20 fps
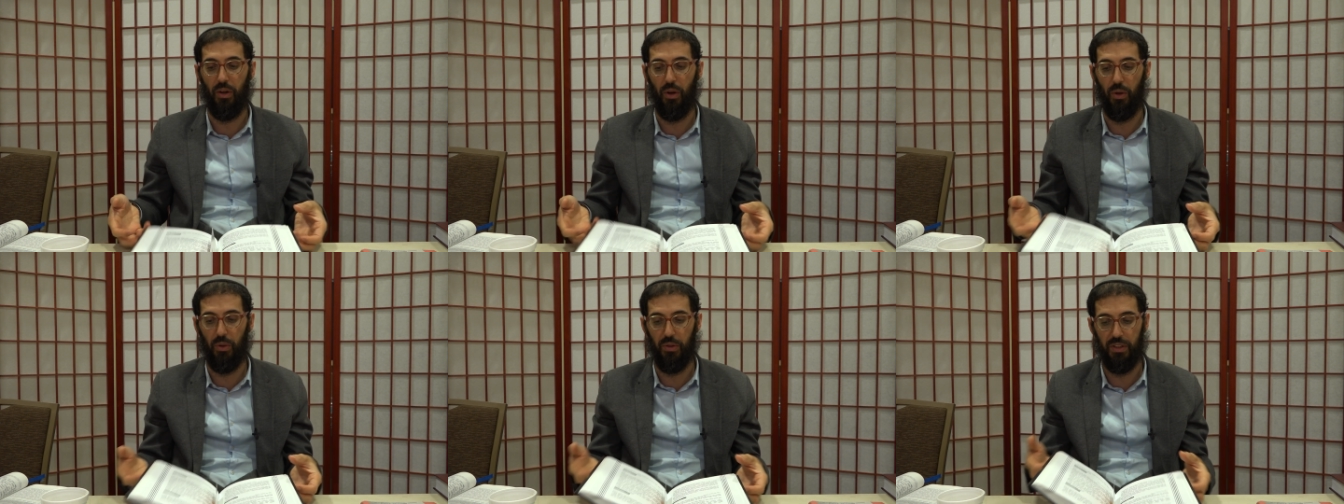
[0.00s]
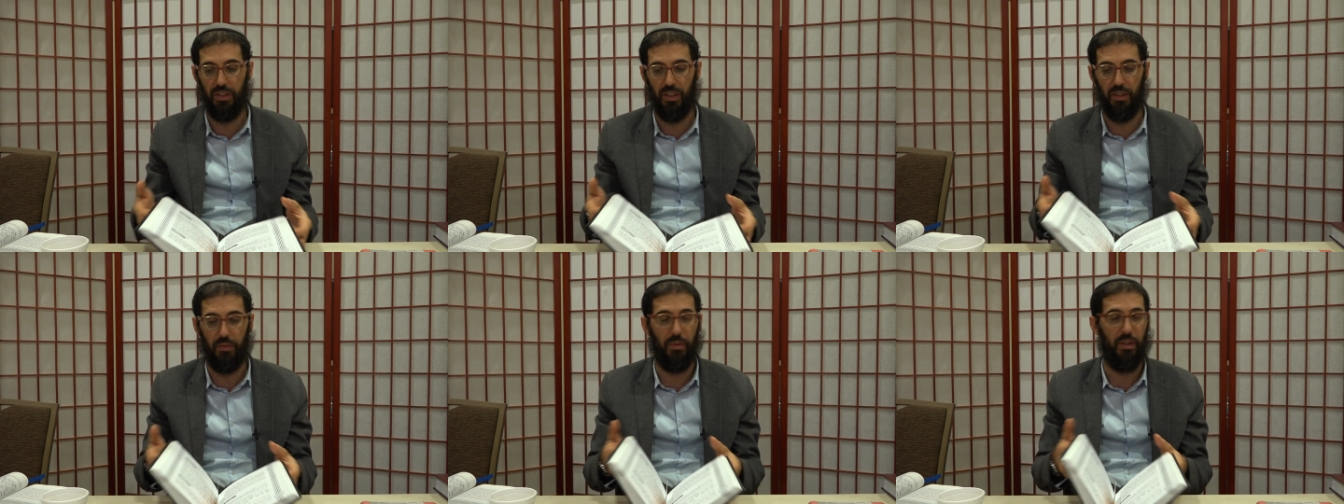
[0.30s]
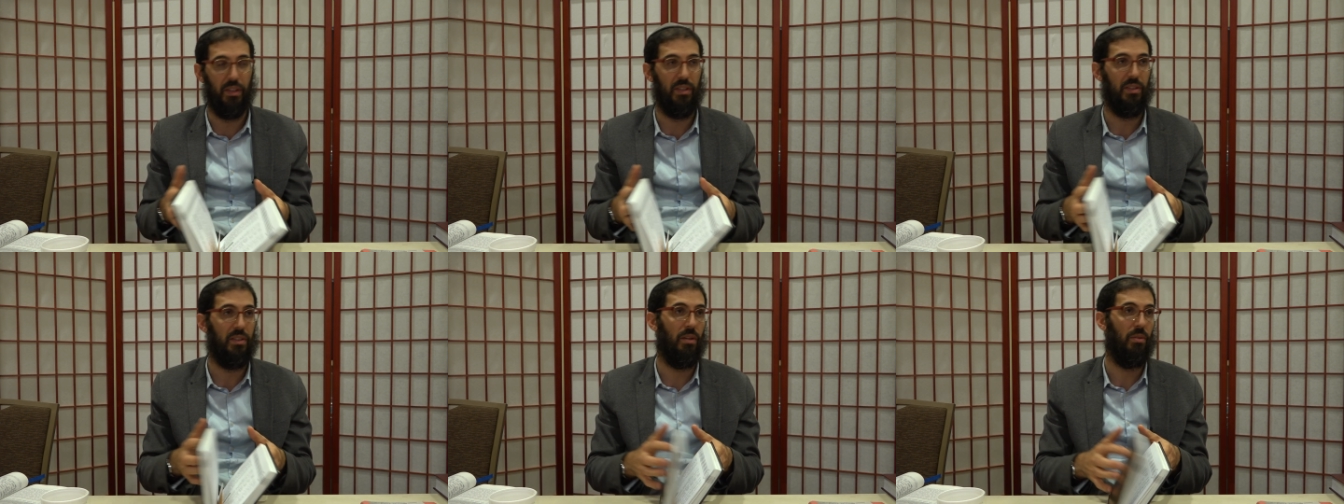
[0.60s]
hosted
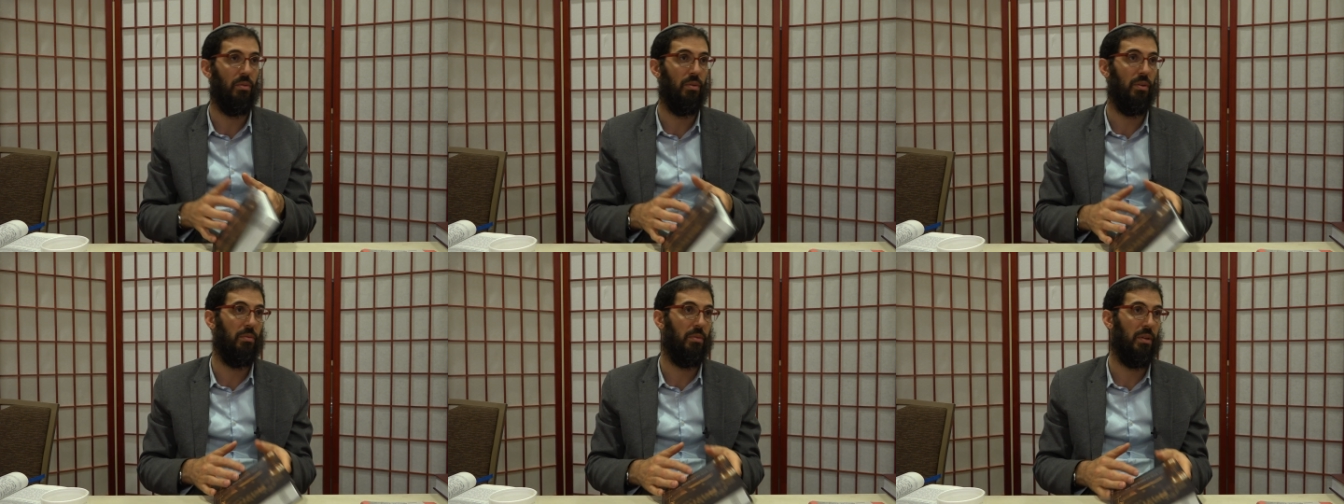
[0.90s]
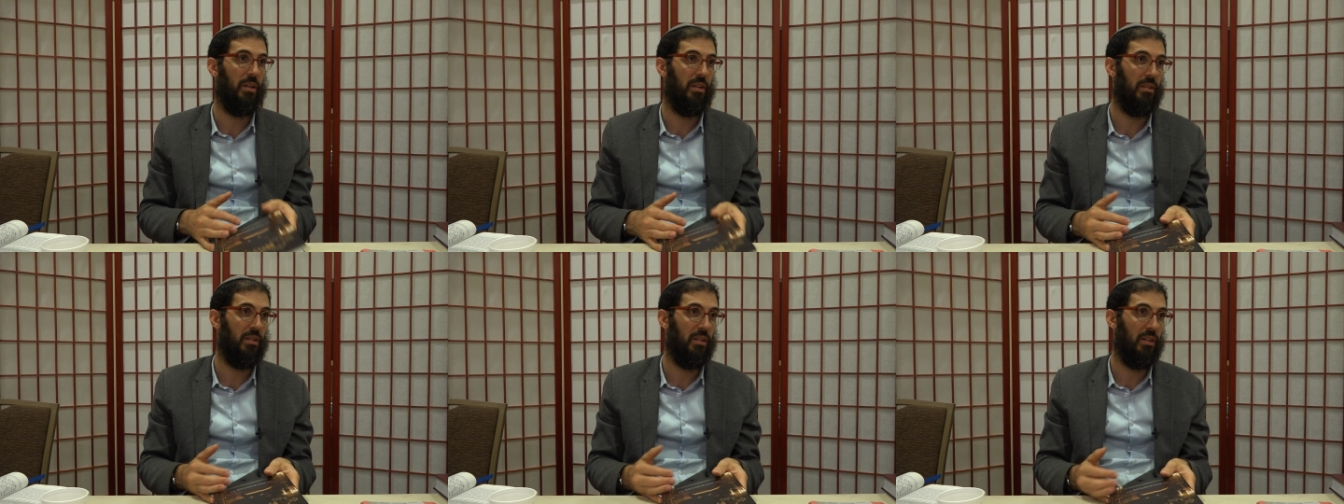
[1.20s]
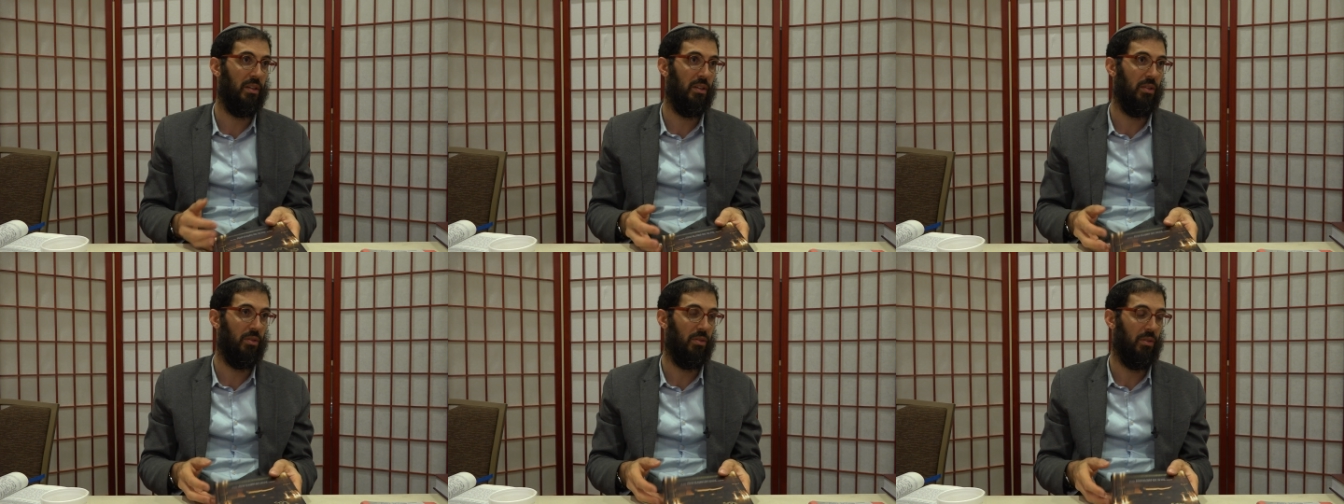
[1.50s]
by someone, but yeah.
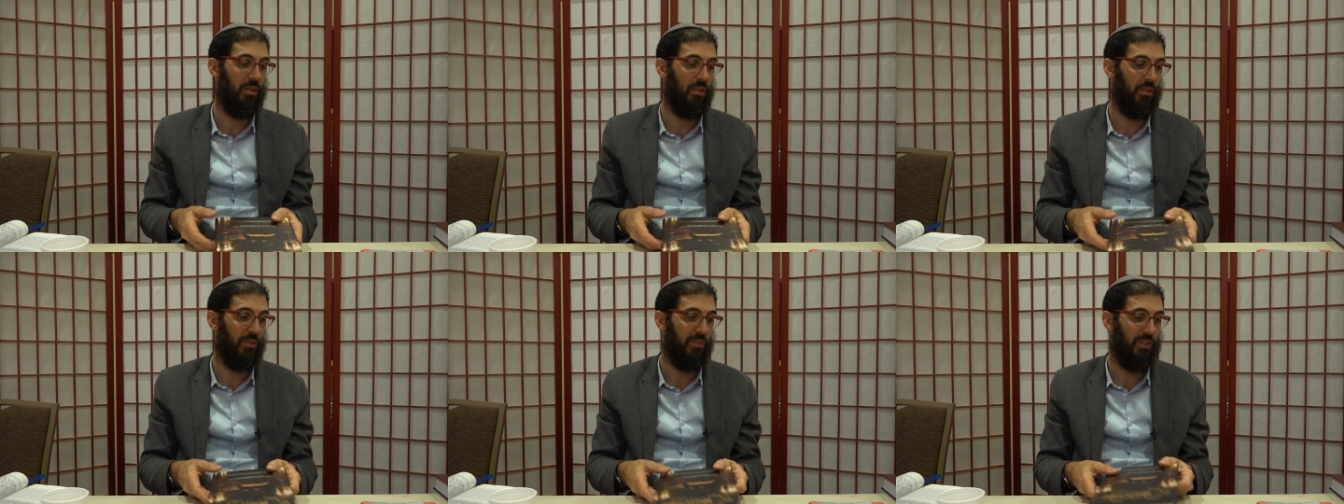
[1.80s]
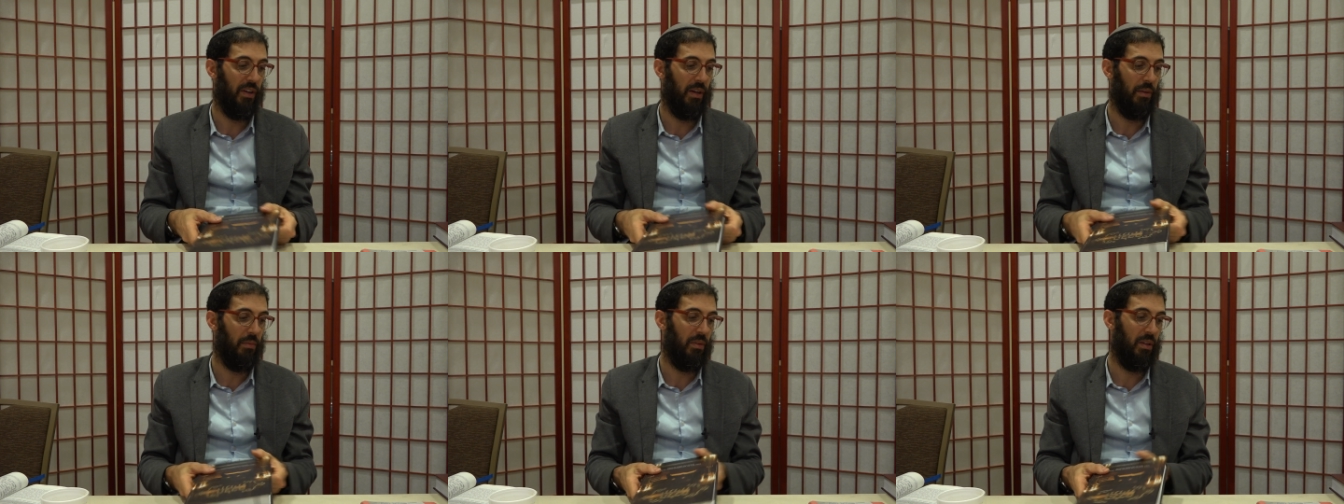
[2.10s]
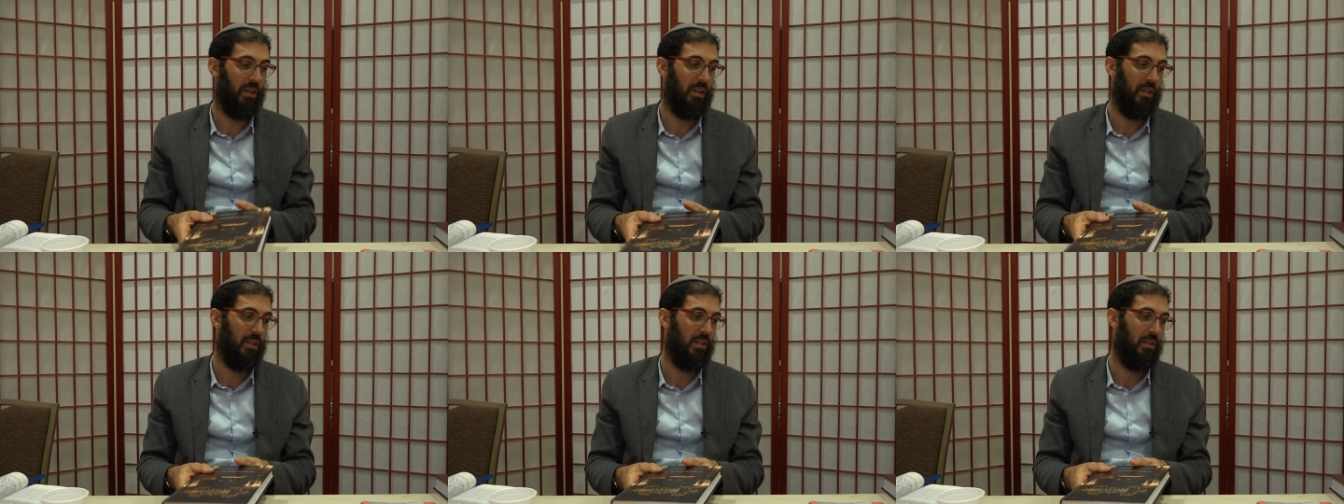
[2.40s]
uh, you and your
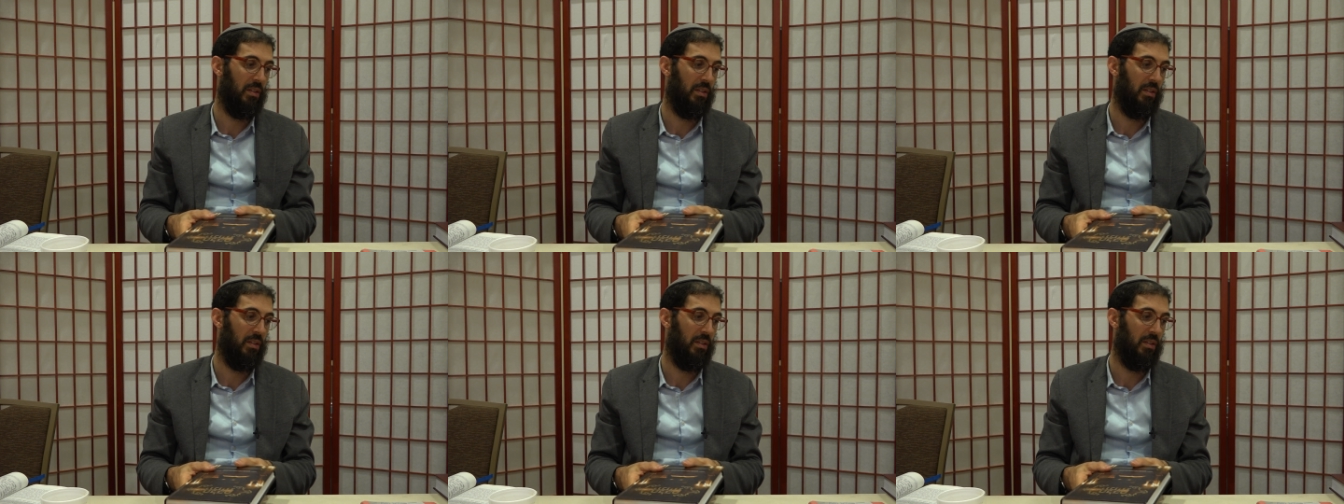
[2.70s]
family.